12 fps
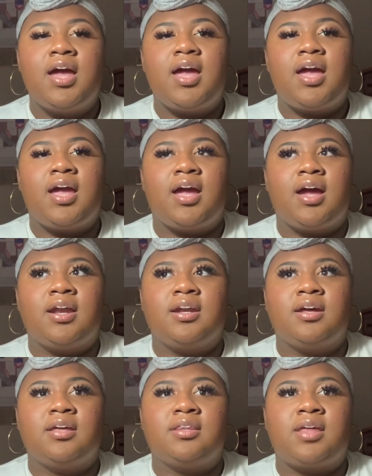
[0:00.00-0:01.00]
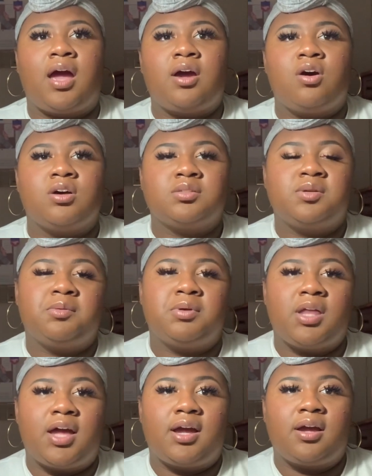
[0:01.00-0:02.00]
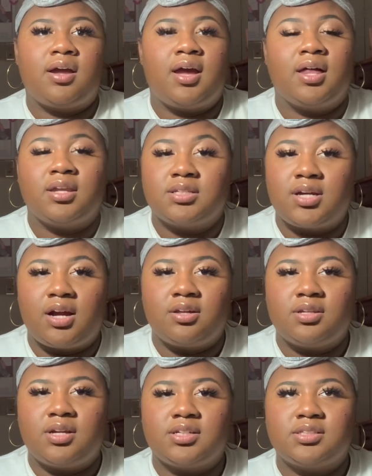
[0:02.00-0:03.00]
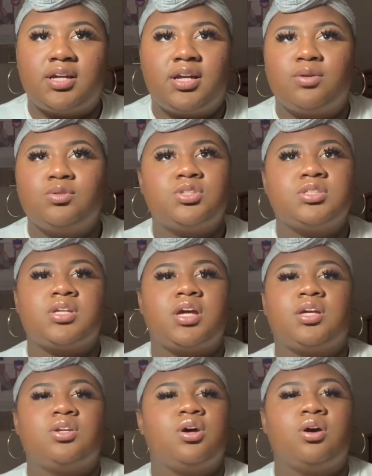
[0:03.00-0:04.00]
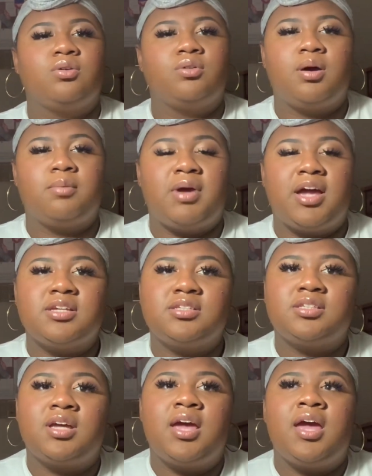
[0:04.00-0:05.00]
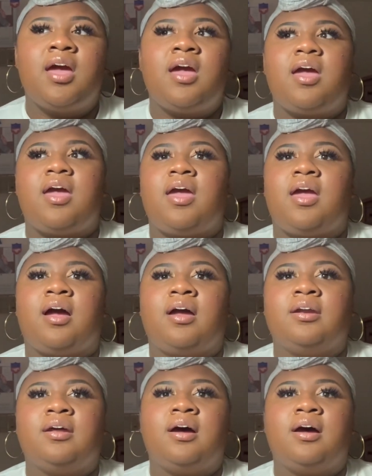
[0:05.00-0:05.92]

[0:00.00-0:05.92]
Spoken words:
and that caused me to be like hella tired the next day, and it was just like, you know, a mess. And